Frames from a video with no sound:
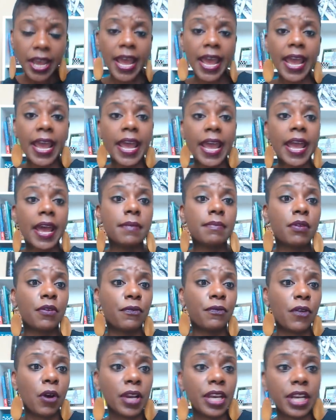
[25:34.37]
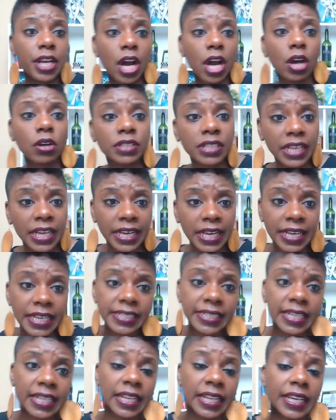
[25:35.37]
And before he goes in, he's
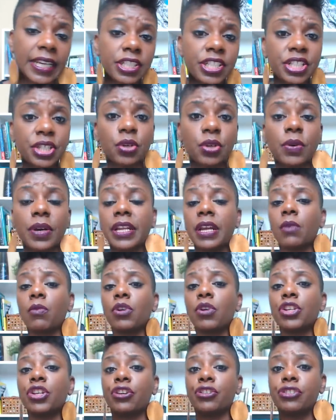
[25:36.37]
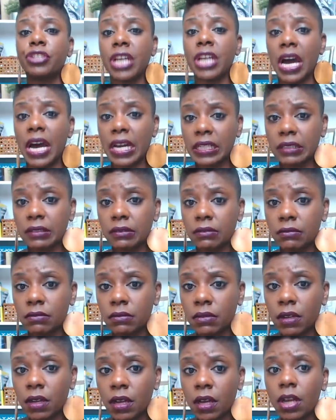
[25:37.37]
clean too. And then when you're done,
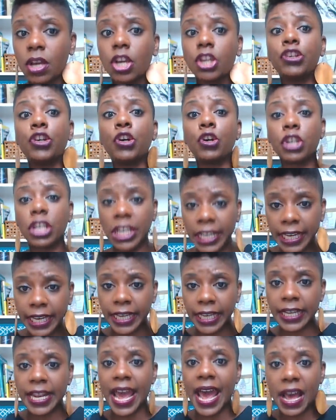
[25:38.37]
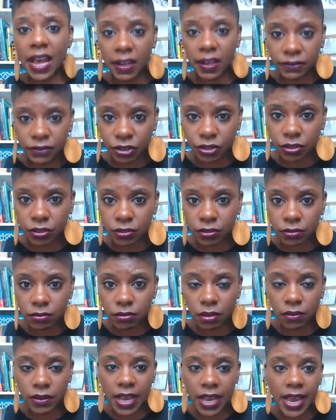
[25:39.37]
you clean after,
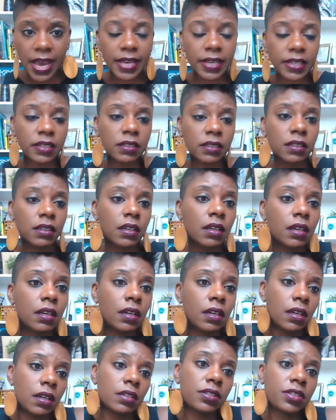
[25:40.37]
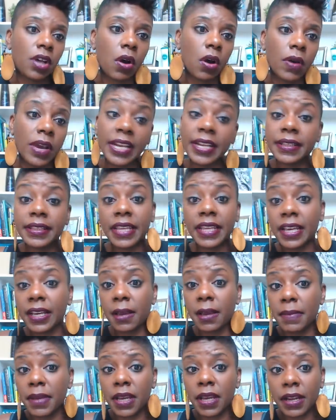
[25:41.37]
okay? So anything
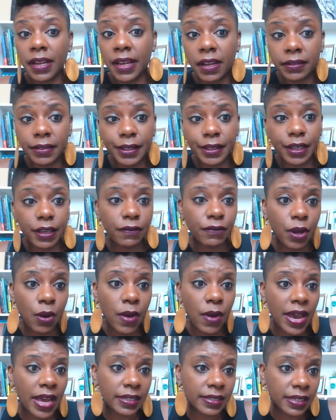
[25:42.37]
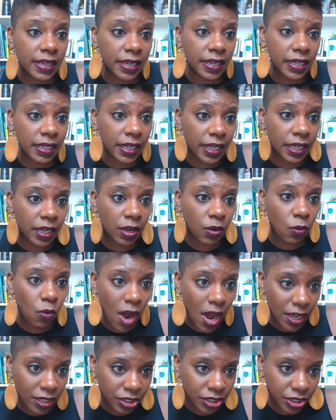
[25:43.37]
can be unhealthy if your ass ain't clean and
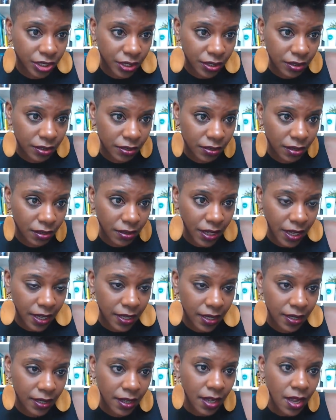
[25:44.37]
washing, okay?